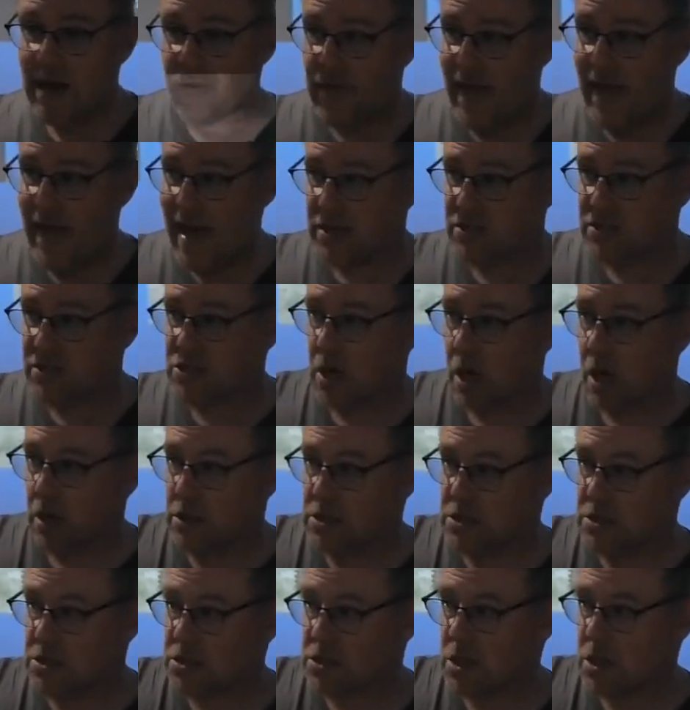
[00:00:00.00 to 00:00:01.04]

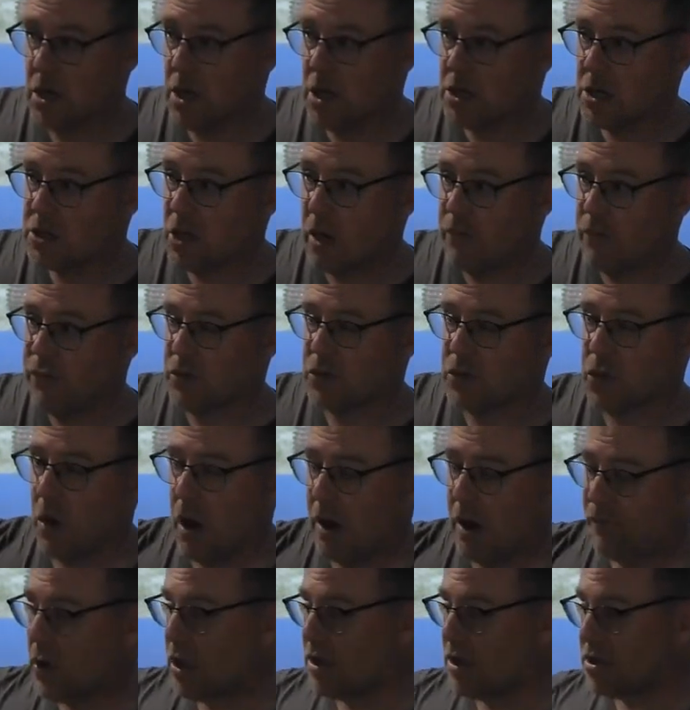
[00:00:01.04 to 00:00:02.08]
$1,000. So if you talk,
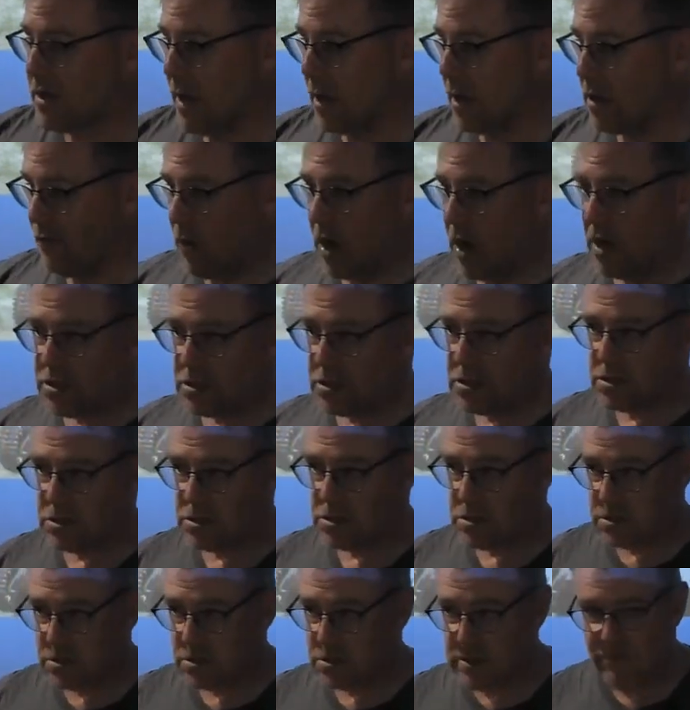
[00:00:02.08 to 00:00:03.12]
I've got a sound devices,
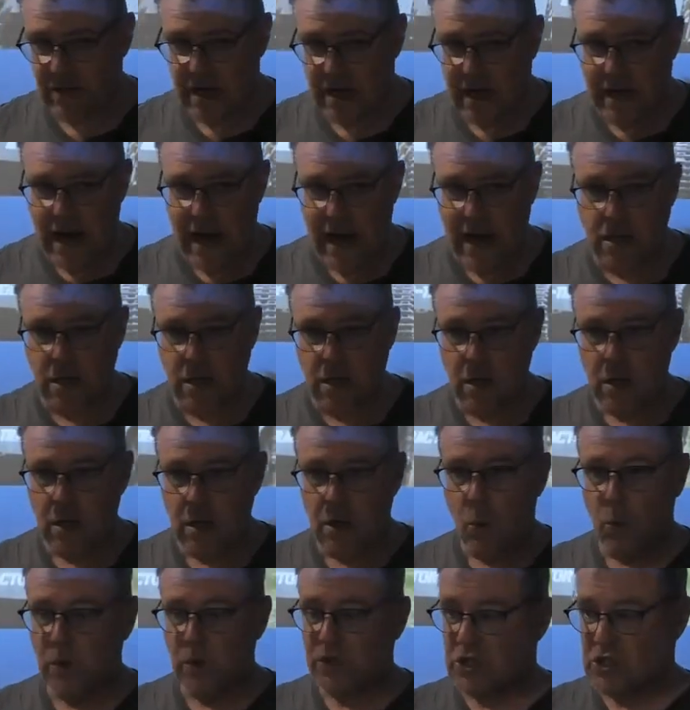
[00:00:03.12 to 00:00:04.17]
788,
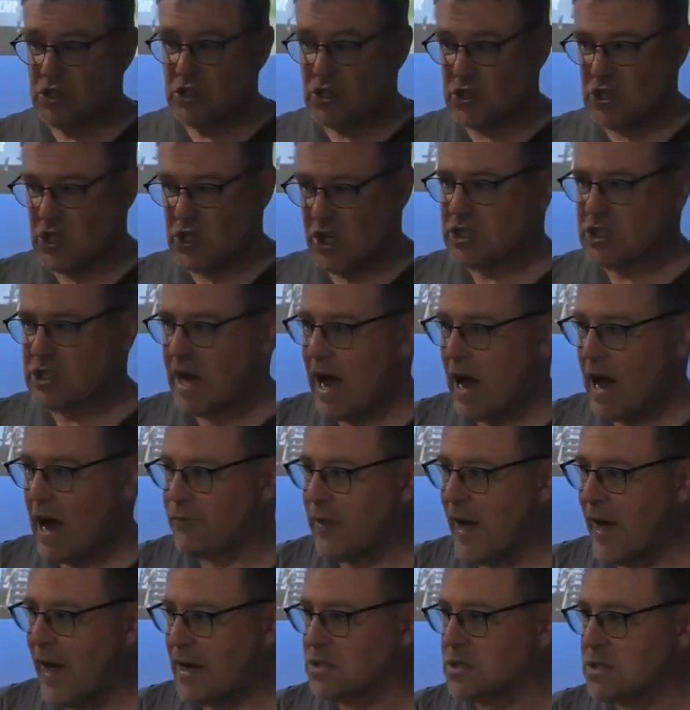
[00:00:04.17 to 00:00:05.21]
which is
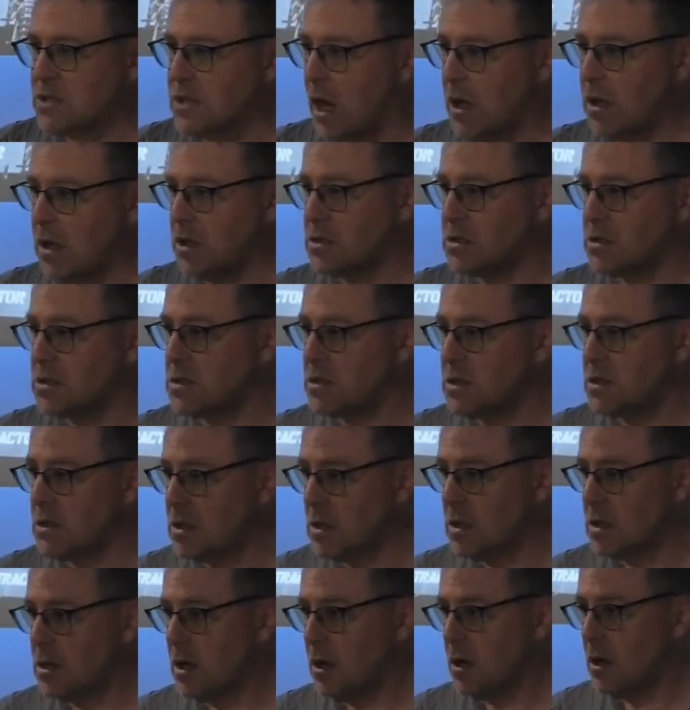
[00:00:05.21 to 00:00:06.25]
$6,500.
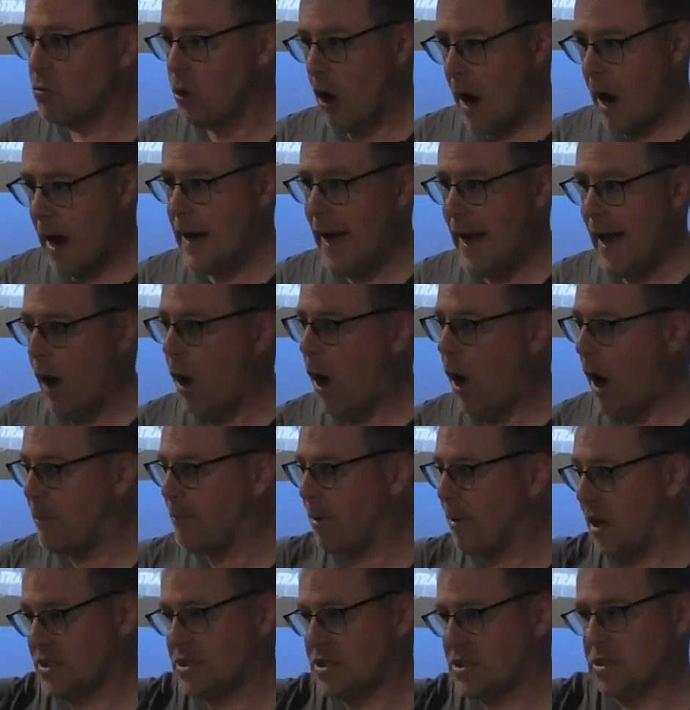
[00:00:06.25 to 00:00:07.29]
Right now, I'd buy
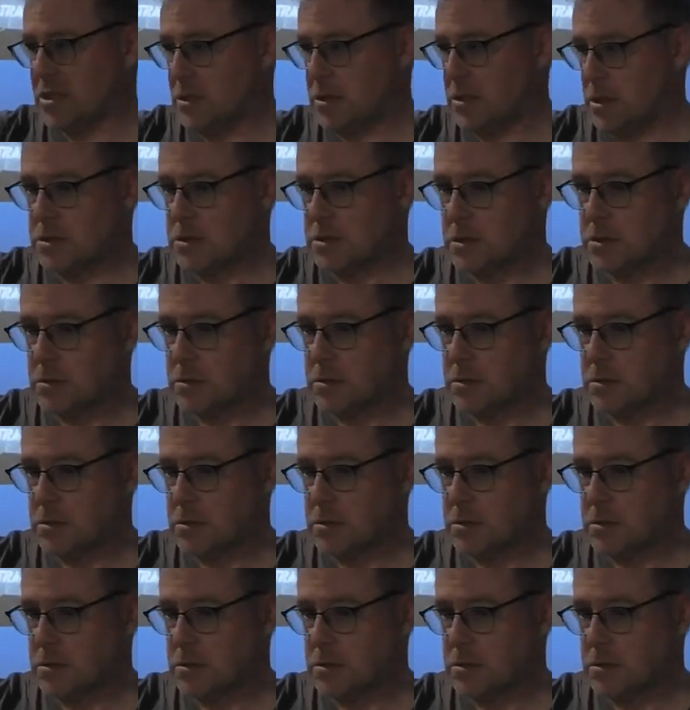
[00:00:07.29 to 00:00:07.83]
six of these